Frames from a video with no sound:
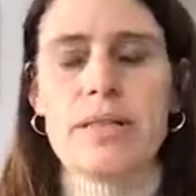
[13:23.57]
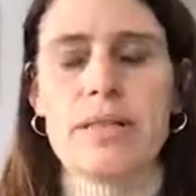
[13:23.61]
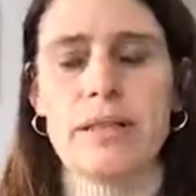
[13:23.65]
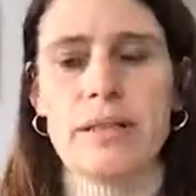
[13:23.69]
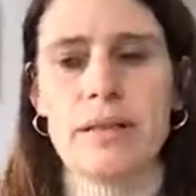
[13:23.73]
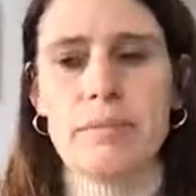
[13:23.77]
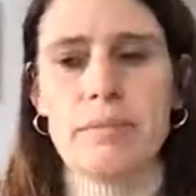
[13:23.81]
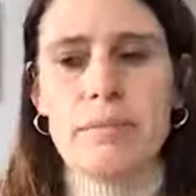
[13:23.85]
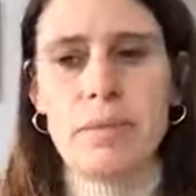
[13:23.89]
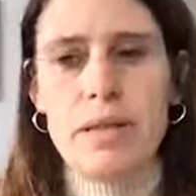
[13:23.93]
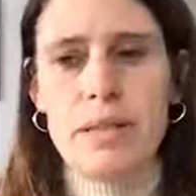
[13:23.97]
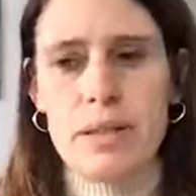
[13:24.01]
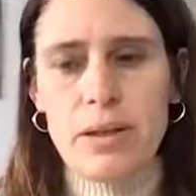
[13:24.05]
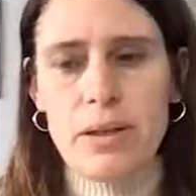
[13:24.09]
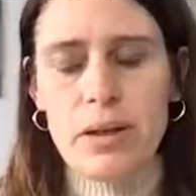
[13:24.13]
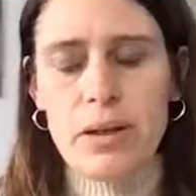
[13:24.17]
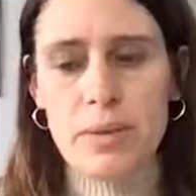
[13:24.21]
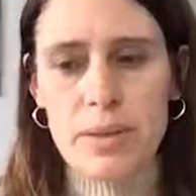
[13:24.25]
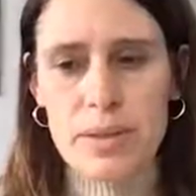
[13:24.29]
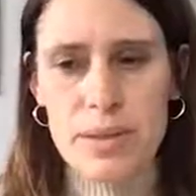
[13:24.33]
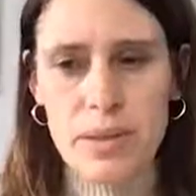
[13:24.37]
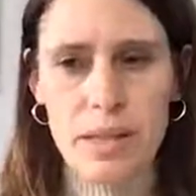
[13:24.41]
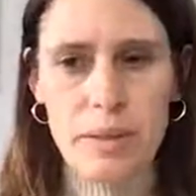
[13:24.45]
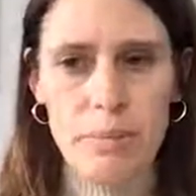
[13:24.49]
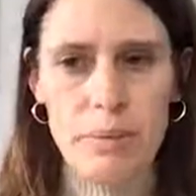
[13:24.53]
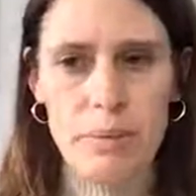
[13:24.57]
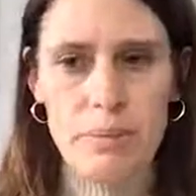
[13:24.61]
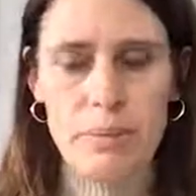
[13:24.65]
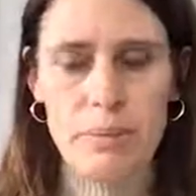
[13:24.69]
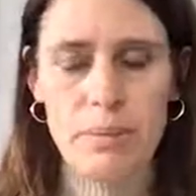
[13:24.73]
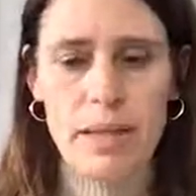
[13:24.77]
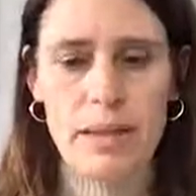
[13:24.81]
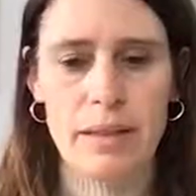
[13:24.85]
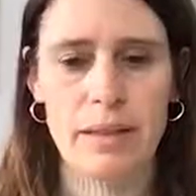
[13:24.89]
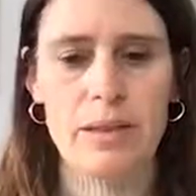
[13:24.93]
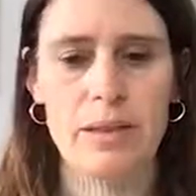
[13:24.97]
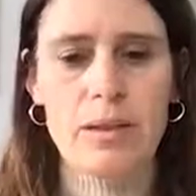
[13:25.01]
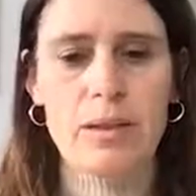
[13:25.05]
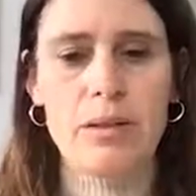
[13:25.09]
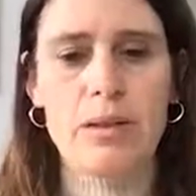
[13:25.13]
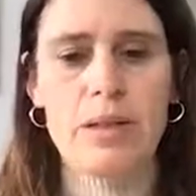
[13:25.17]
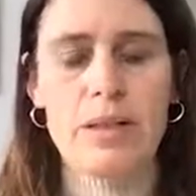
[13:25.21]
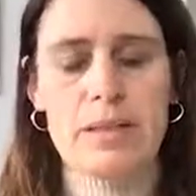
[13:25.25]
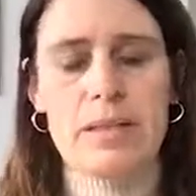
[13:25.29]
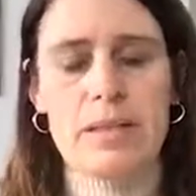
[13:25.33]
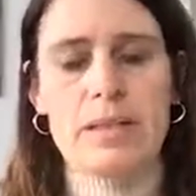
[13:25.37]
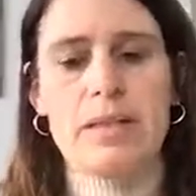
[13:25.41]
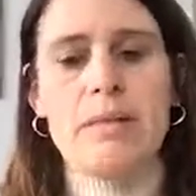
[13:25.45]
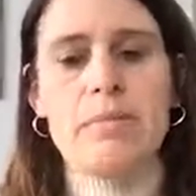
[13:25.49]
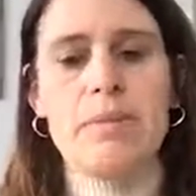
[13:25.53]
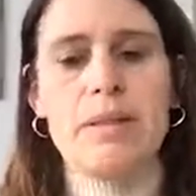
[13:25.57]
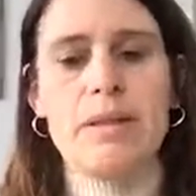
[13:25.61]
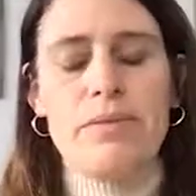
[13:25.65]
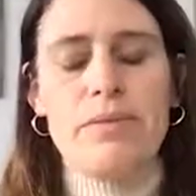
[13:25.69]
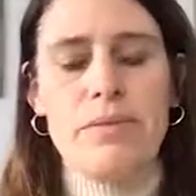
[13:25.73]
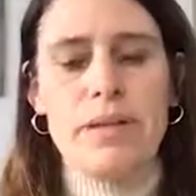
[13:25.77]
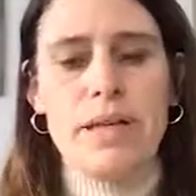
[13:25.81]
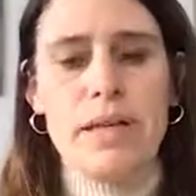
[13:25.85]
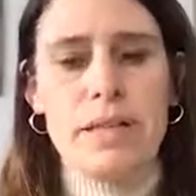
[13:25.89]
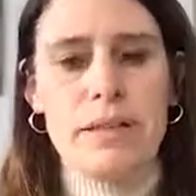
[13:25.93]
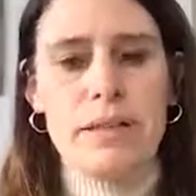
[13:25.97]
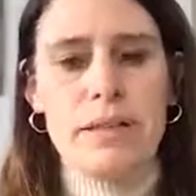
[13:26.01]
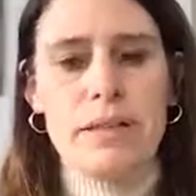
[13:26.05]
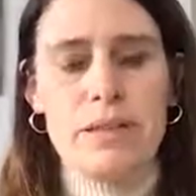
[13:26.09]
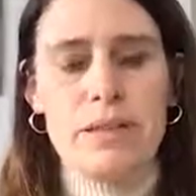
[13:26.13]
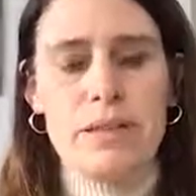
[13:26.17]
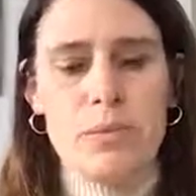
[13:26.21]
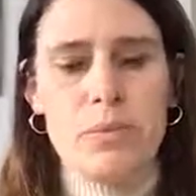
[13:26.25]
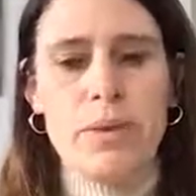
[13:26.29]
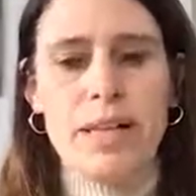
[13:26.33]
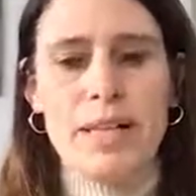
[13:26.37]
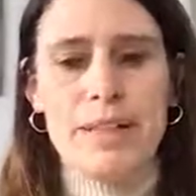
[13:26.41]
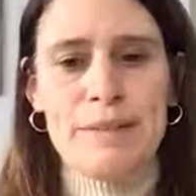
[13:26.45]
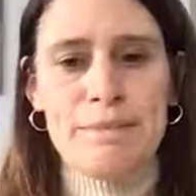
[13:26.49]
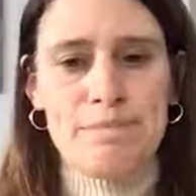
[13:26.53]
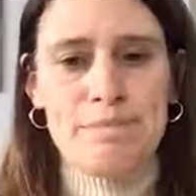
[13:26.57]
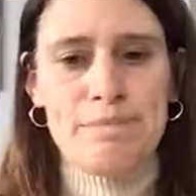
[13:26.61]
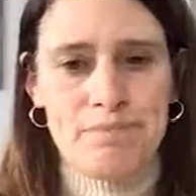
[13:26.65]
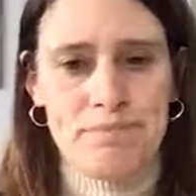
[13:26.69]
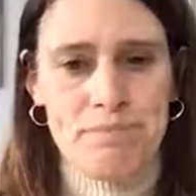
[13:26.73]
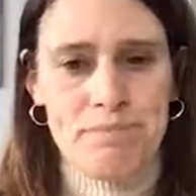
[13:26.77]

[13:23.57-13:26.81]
And please always keep in mind that girls can be affected as well.